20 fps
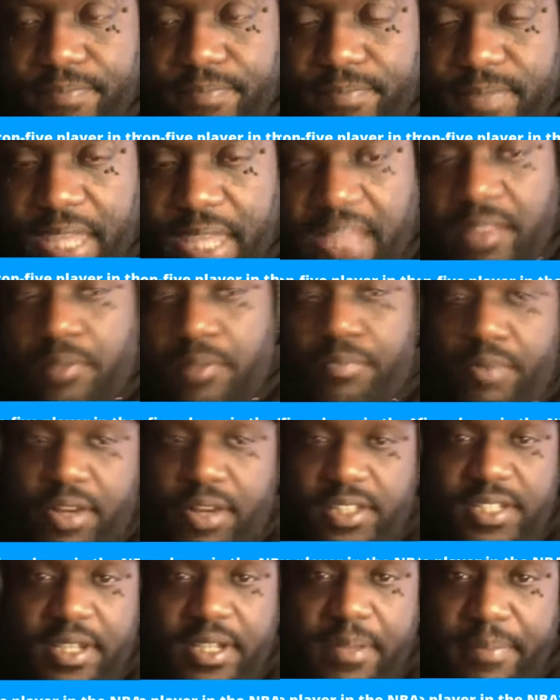And LeBron
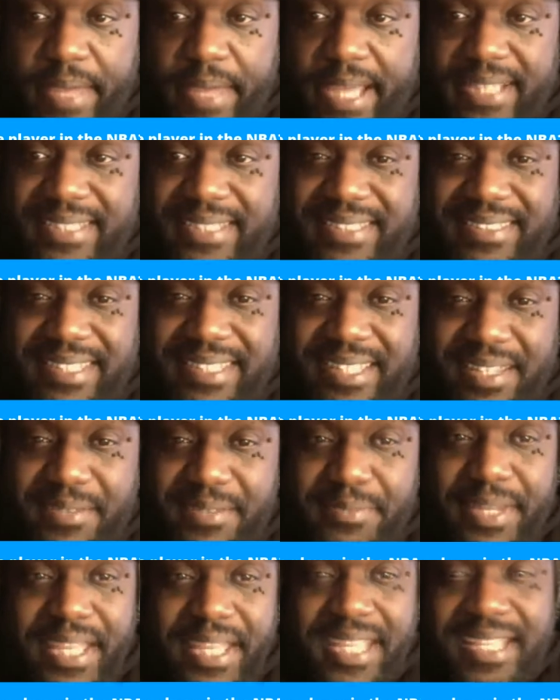took a backseat to him.
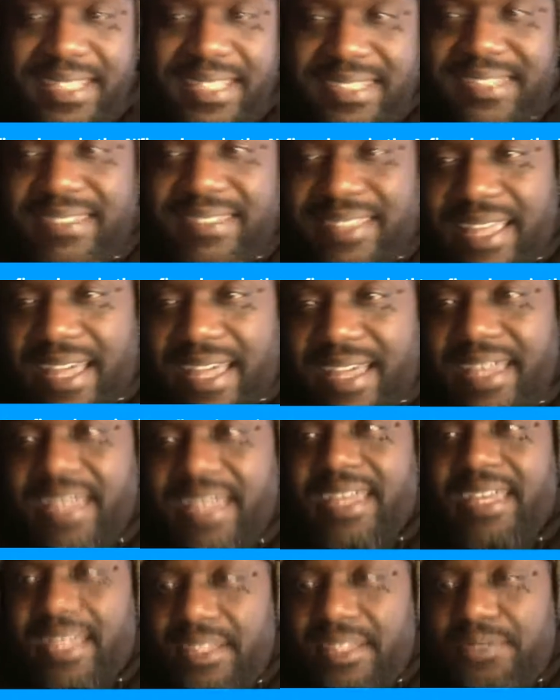It's just that
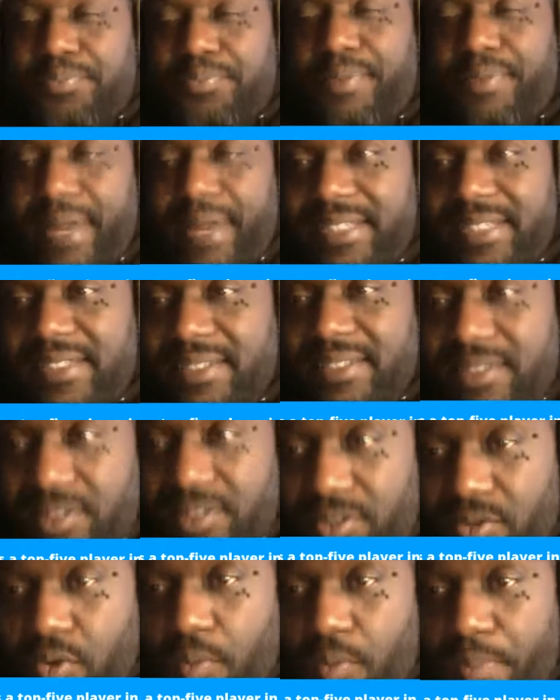his presence is
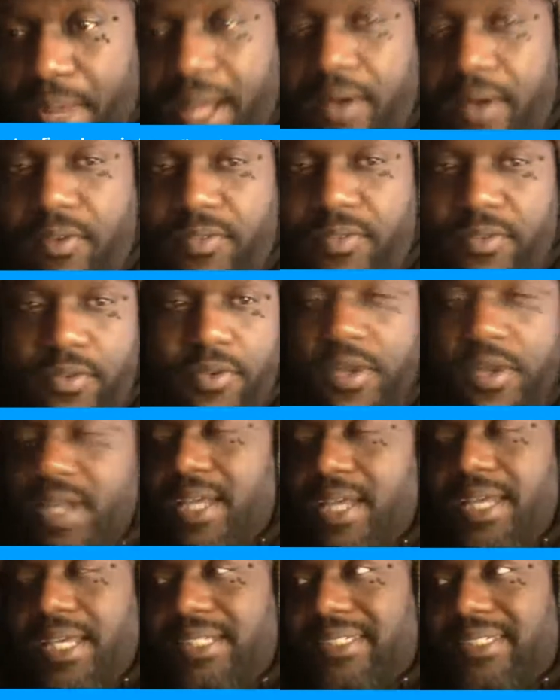so powerful.
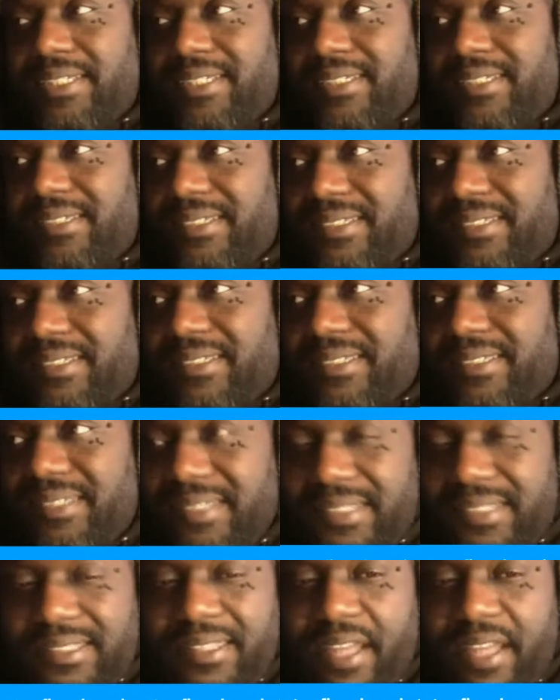It's just
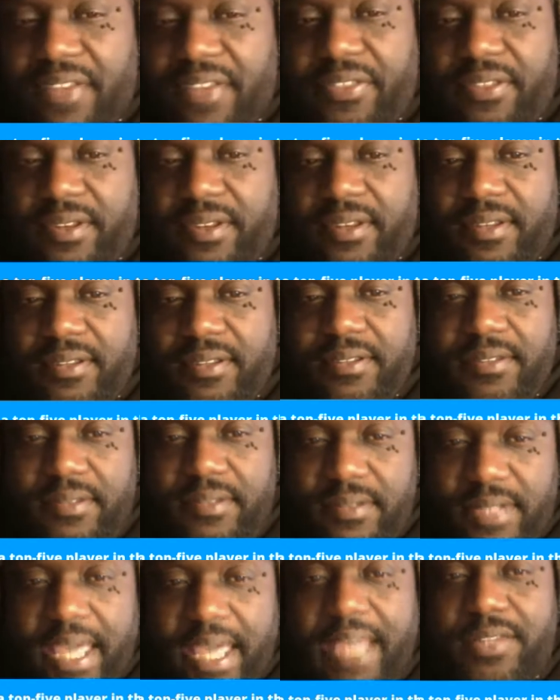nothing
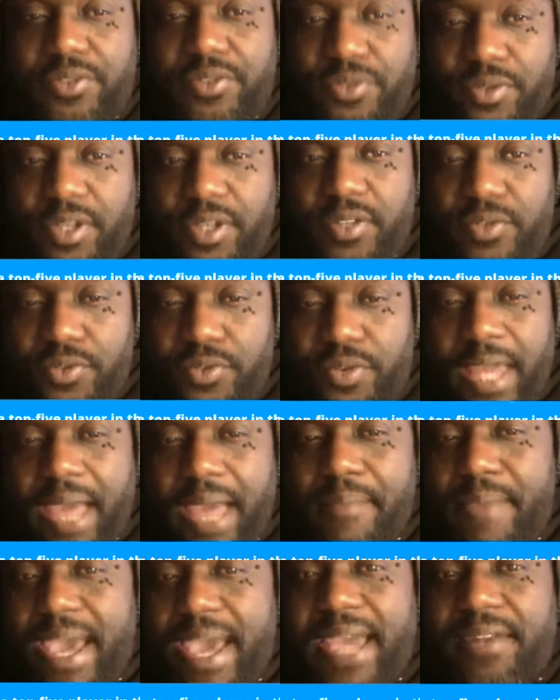that you can do that
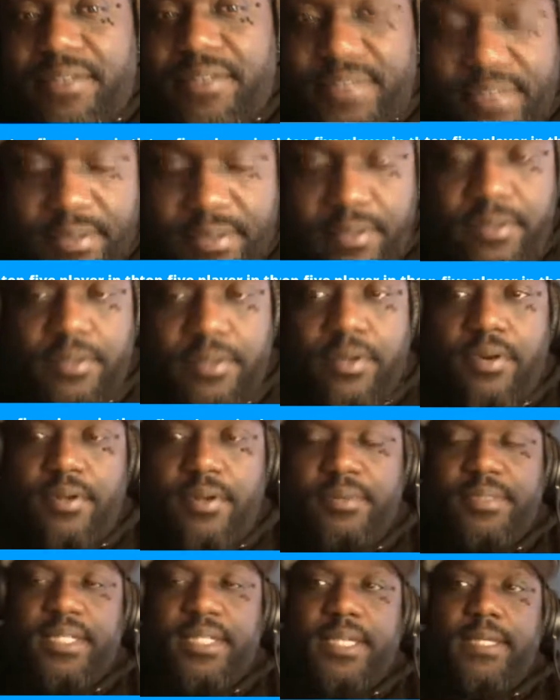matters. You know what I'm
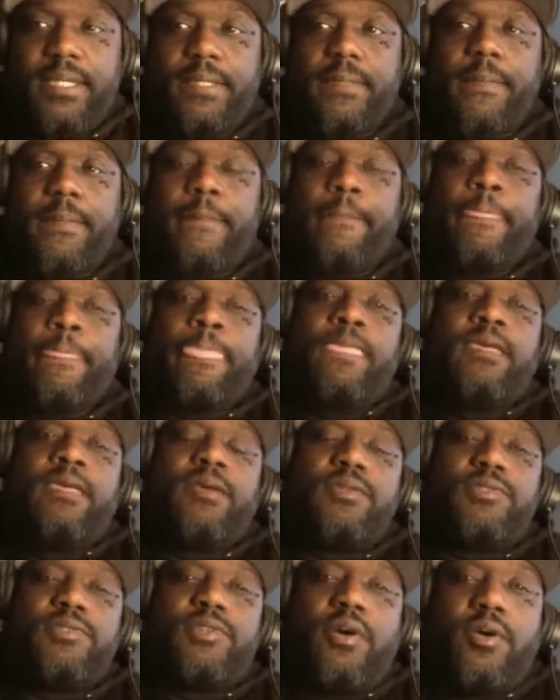saying?
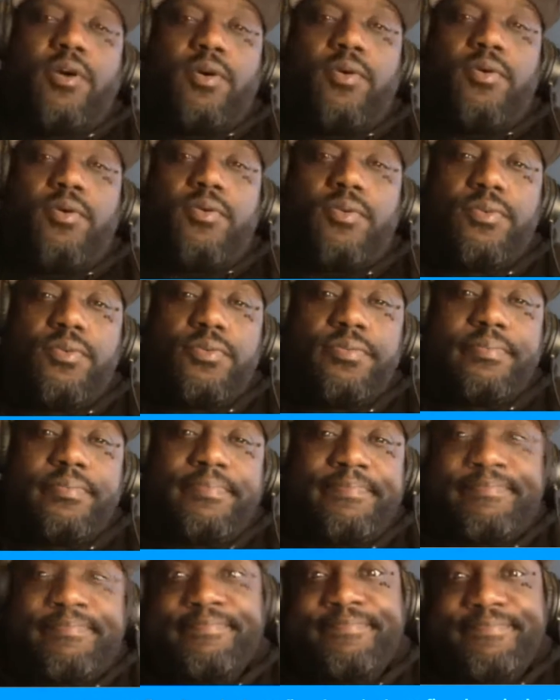So,
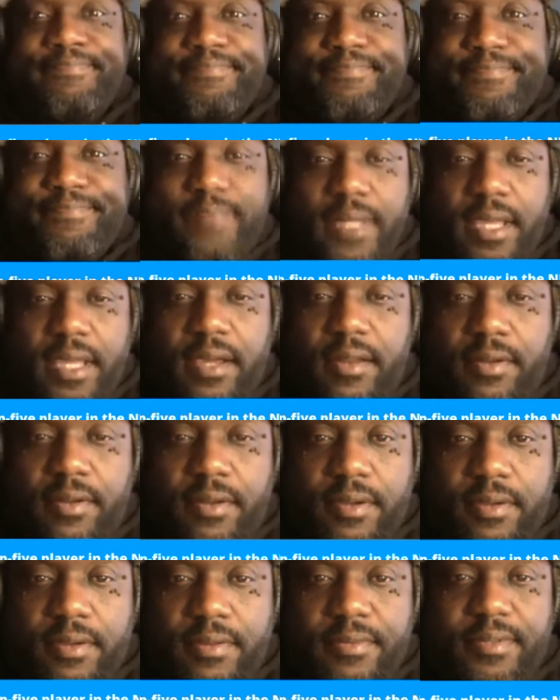I don't know.
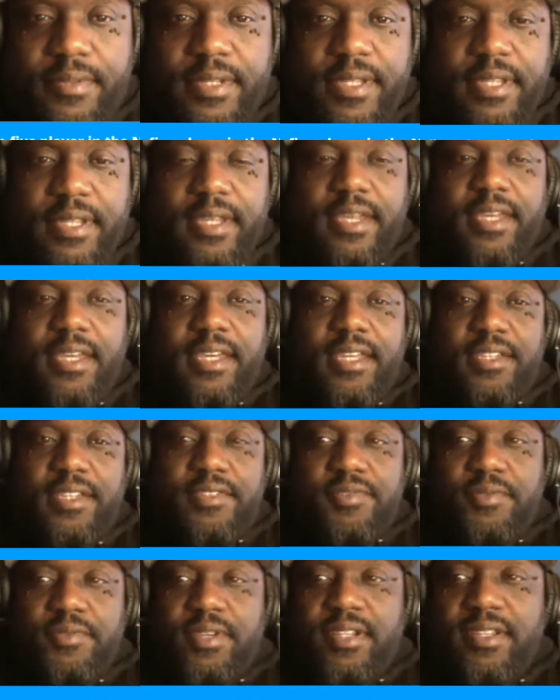It is
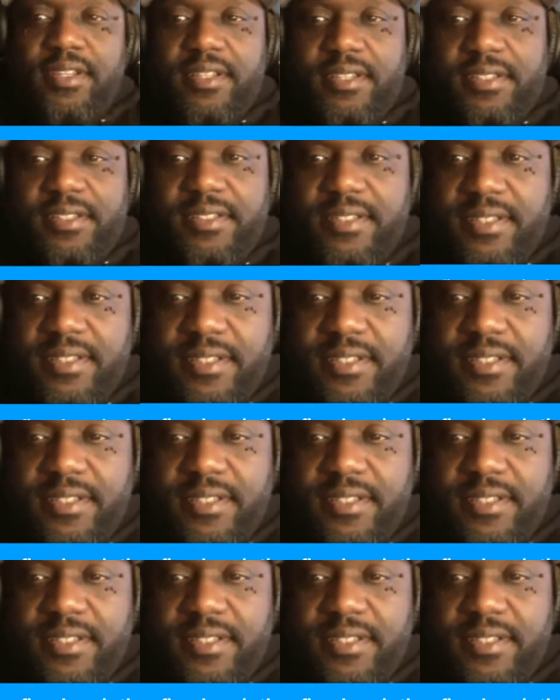what it is.